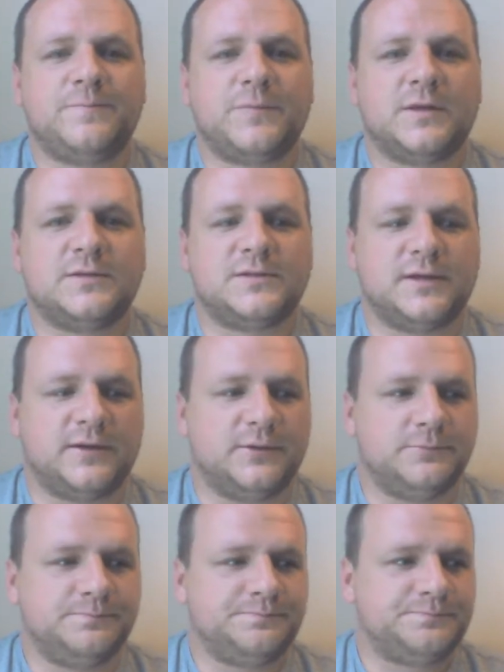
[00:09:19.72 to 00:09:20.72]

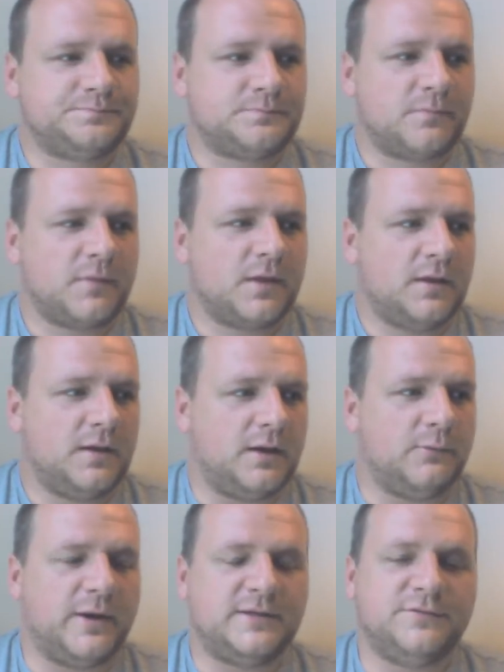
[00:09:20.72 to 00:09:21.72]
So I
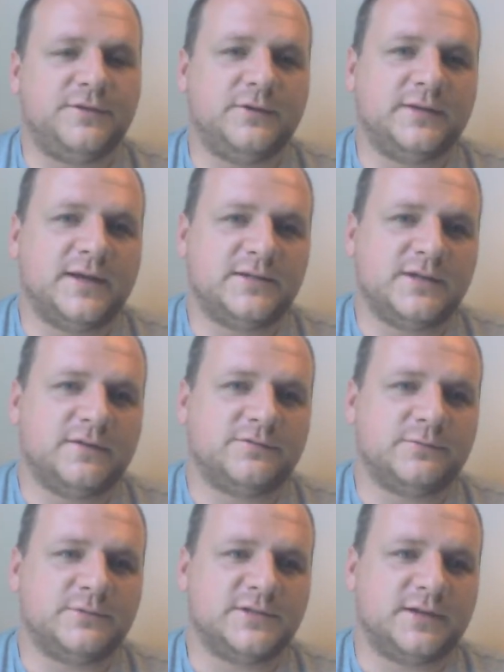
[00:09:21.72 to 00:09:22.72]
wait a few days after
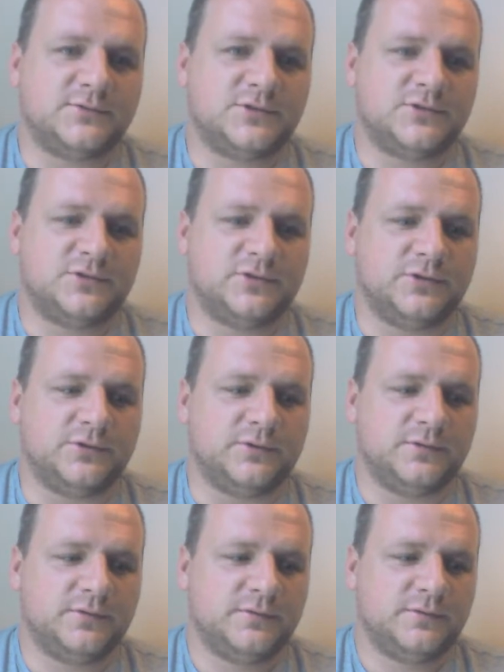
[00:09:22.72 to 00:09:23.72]
results to
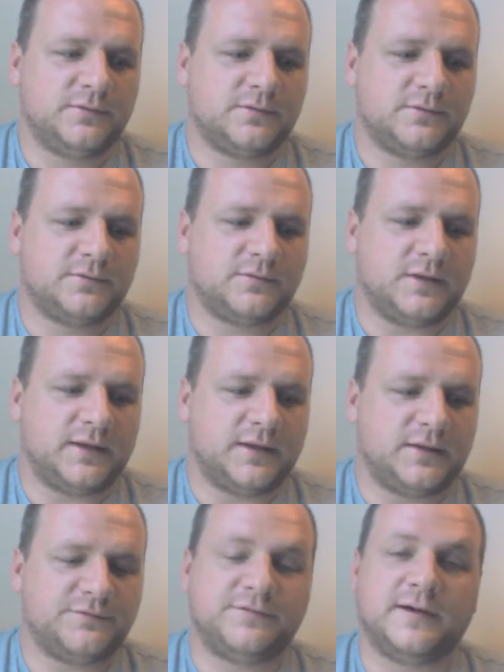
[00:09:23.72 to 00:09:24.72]

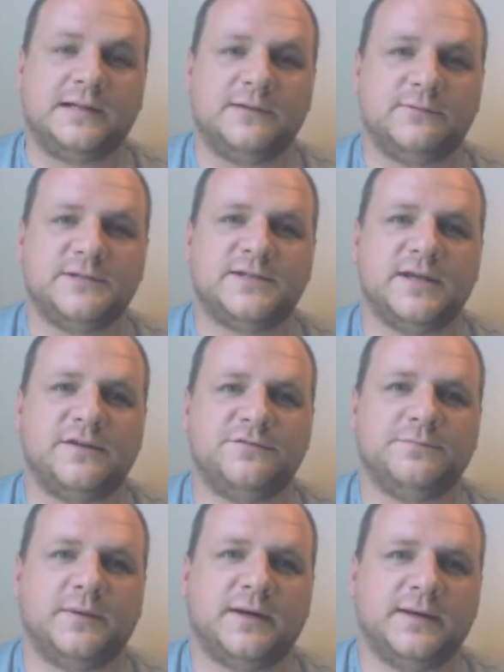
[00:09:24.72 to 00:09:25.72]
finally receive
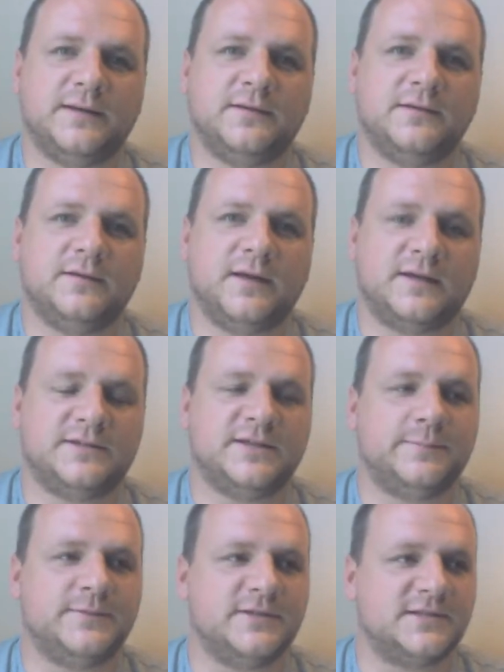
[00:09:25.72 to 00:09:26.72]
my
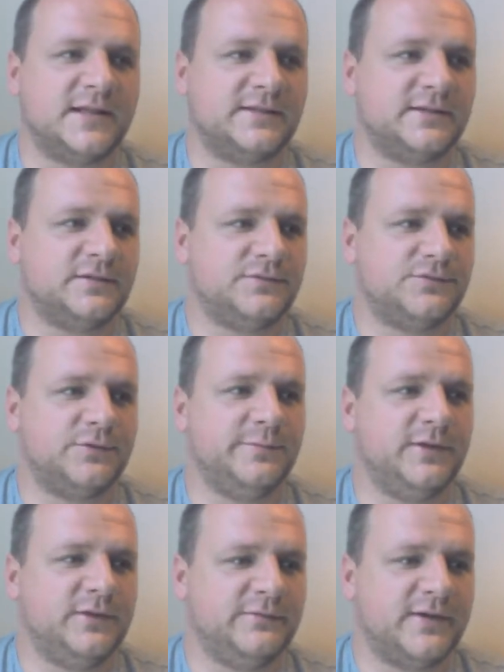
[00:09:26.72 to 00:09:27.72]
acceptance letter from
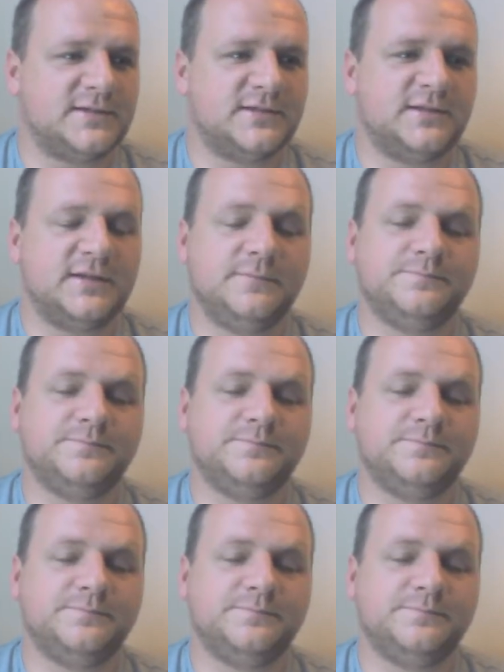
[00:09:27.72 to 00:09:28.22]
university,